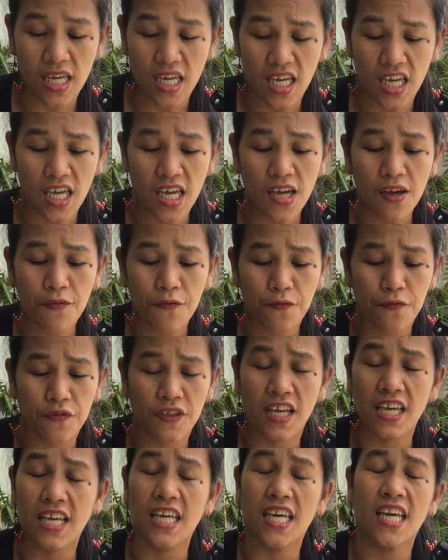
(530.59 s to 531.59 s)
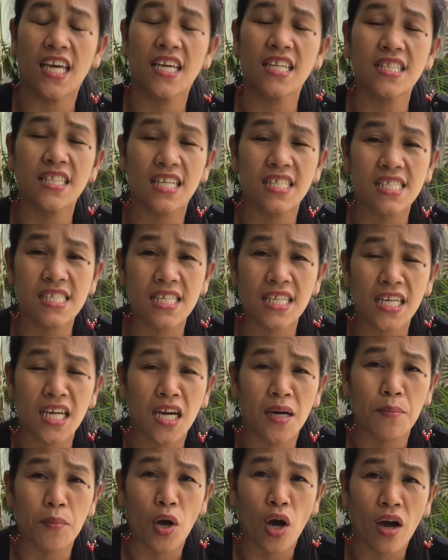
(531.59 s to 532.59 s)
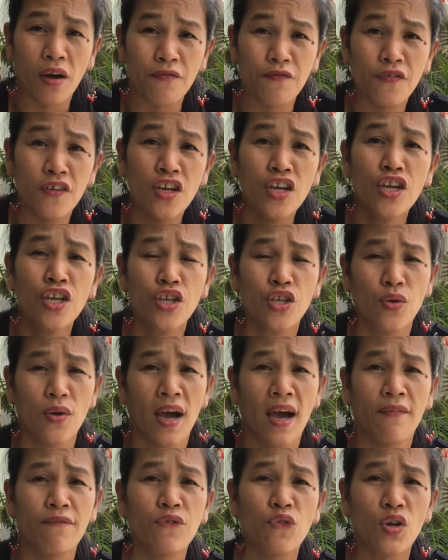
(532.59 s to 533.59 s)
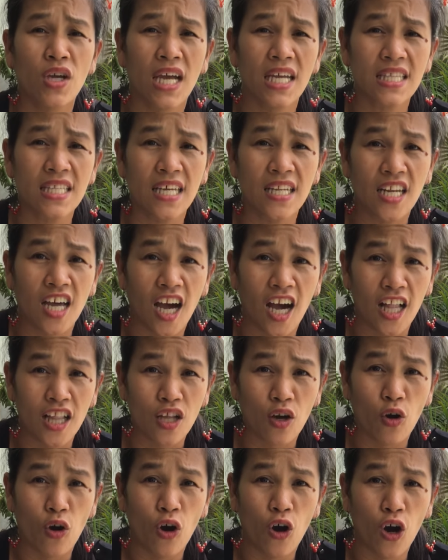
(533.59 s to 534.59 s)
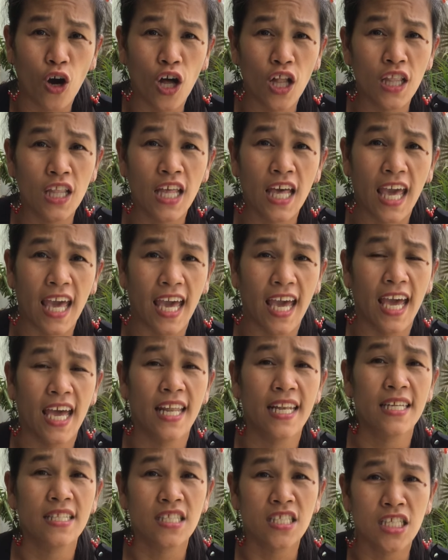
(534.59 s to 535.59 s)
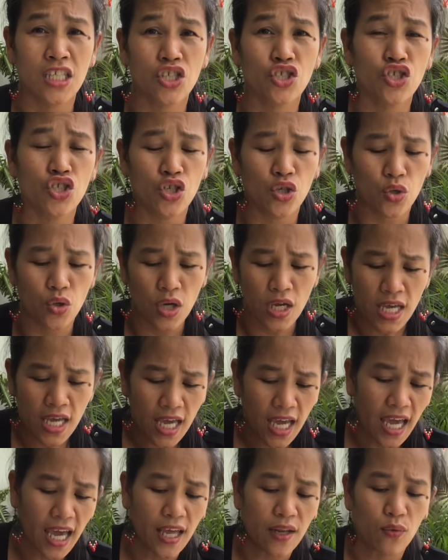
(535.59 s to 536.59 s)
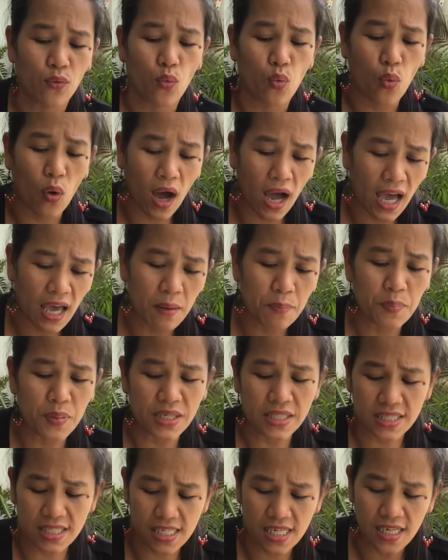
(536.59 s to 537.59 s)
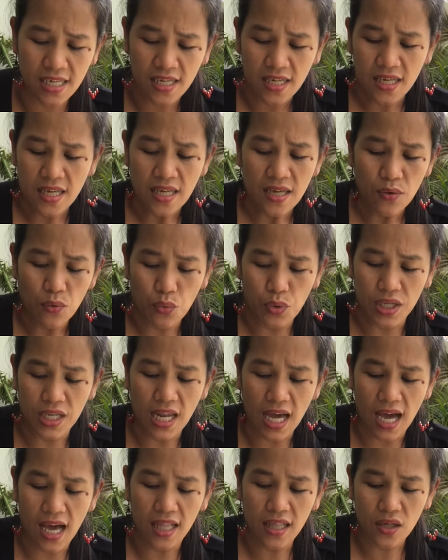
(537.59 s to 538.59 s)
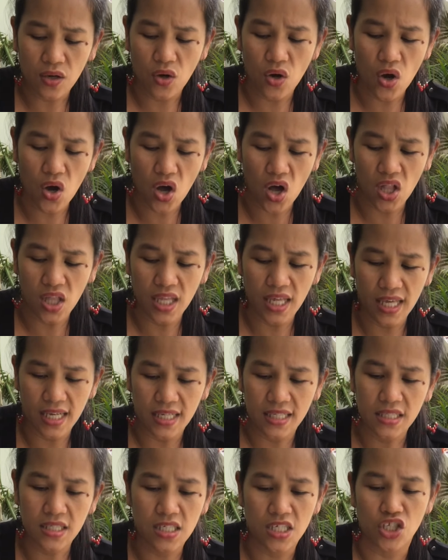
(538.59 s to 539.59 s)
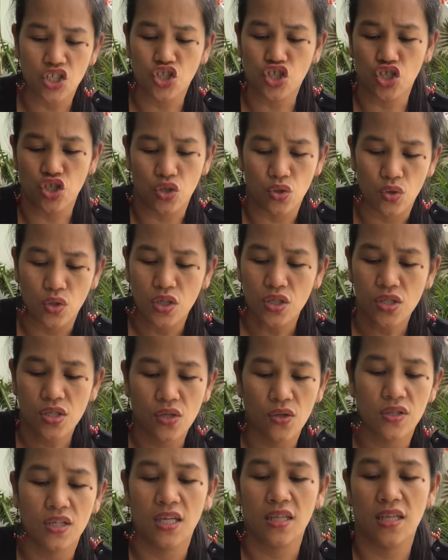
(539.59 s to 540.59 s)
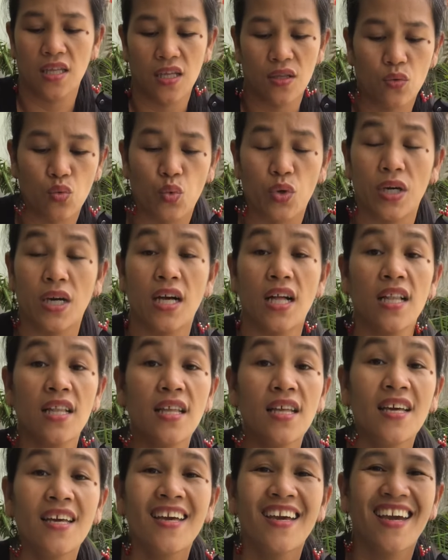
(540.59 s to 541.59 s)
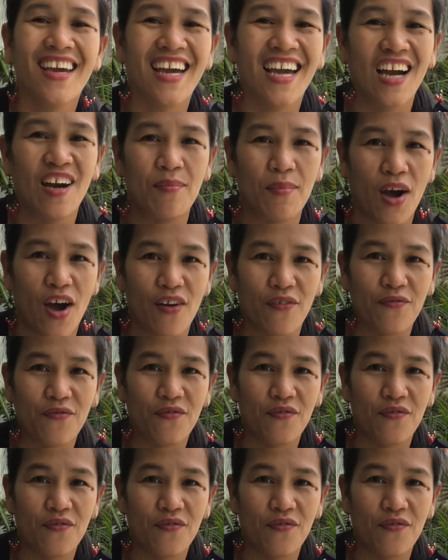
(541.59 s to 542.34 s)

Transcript: If the ink doesn't come off, you have to get an alcohol and a tissue and wipe it with alcohol and a tissue so that it will come off.